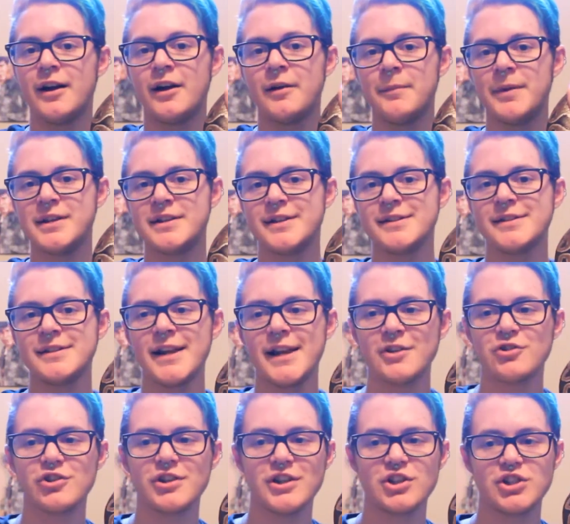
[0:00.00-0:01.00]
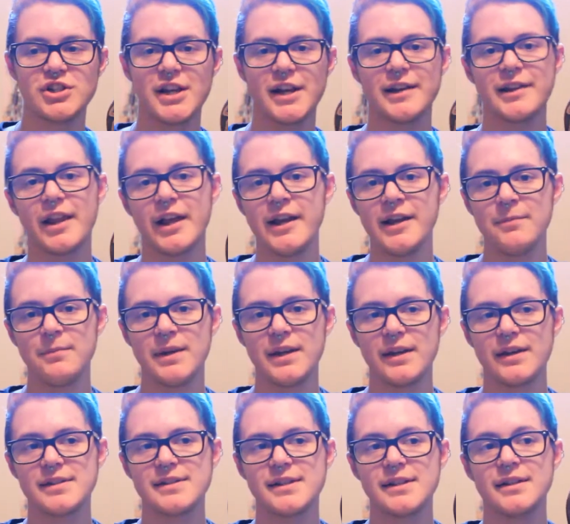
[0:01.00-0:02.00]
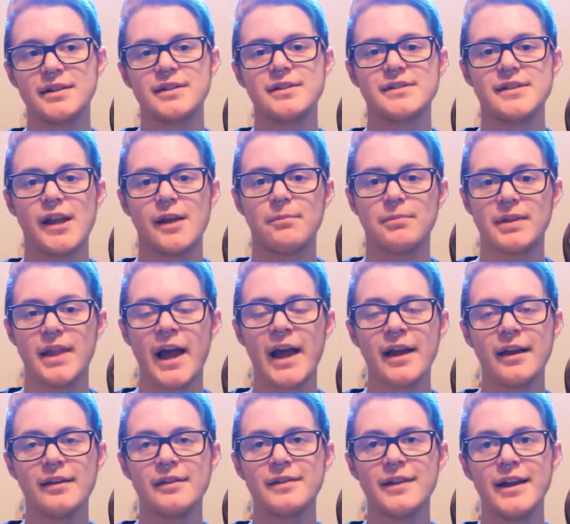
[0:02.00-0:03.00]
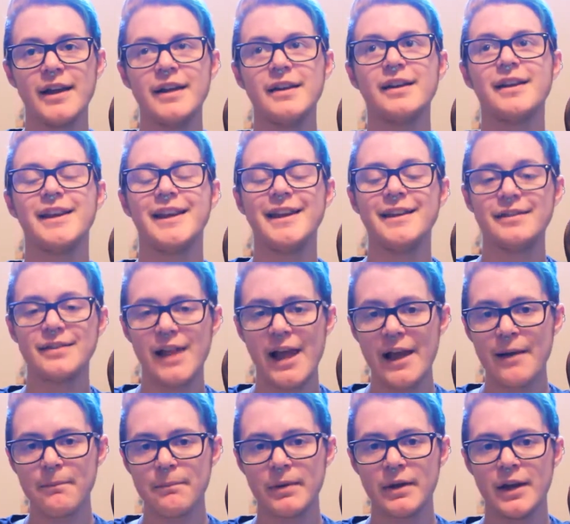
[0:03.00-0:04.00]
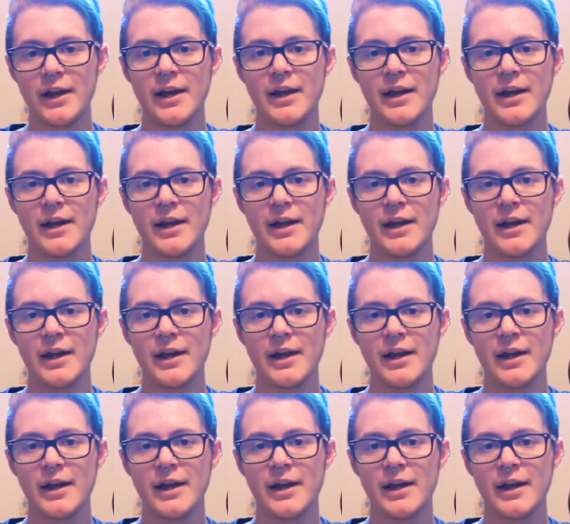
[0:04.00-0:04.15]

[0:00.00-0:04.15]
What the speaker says: It doesn't actually shed light because it is a black light heat lamp.